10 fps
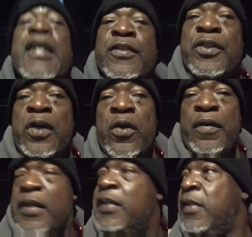So
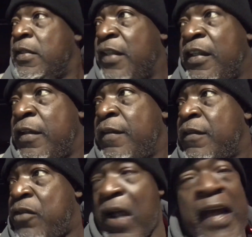
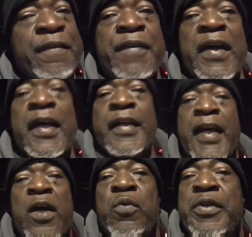try to find
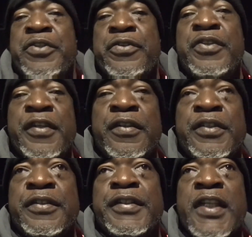out what your
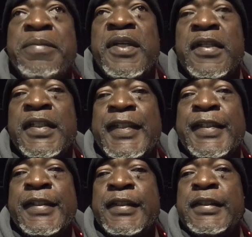senator's email
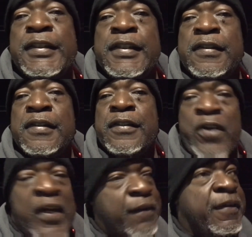is,
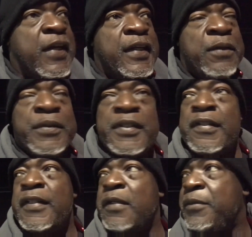try to find out what their
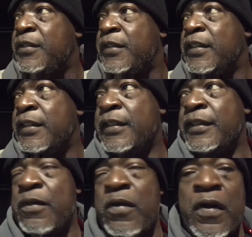numbers is,
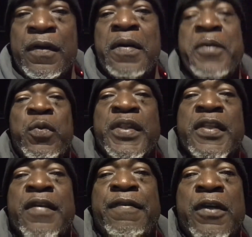what
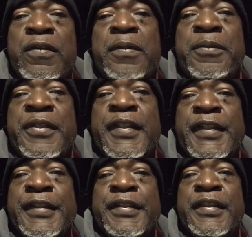their phone number
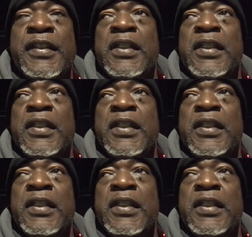is.